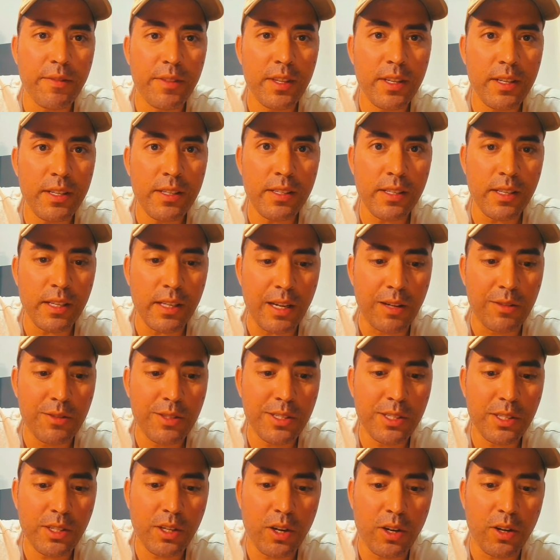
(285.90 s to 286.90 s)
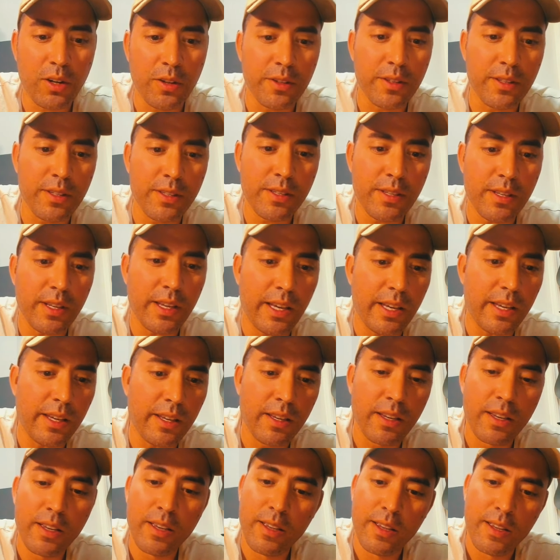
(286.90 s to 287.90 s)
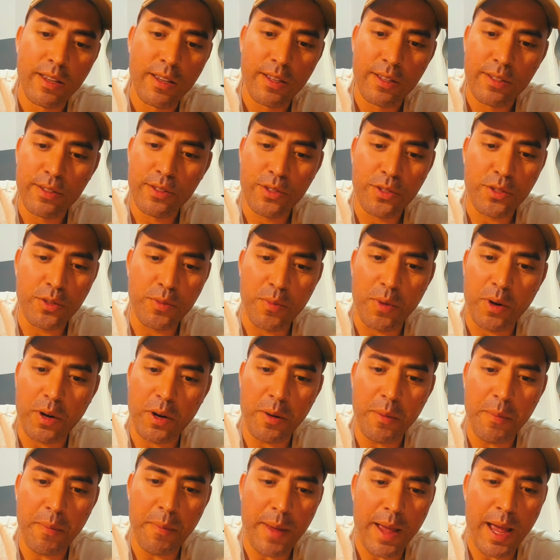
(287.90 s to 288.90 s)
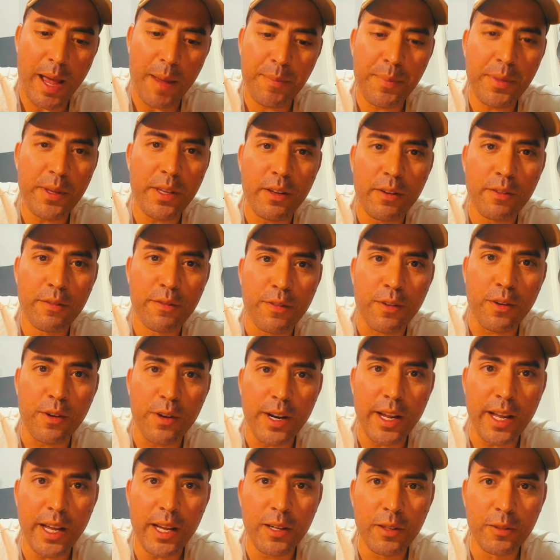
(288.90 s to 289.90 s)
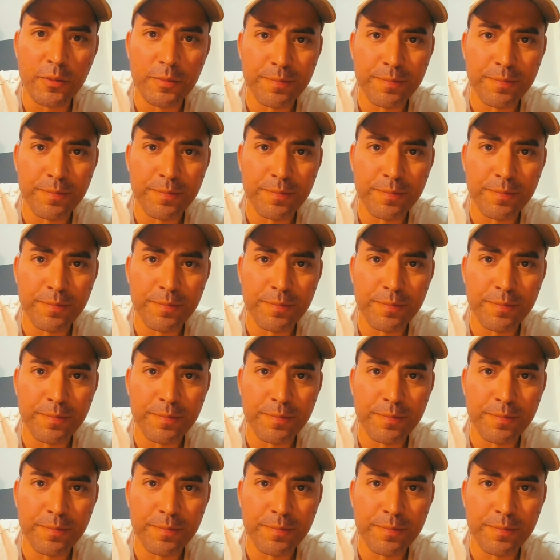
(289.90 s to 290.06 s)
this, and I'll just call this a smart mapping for now.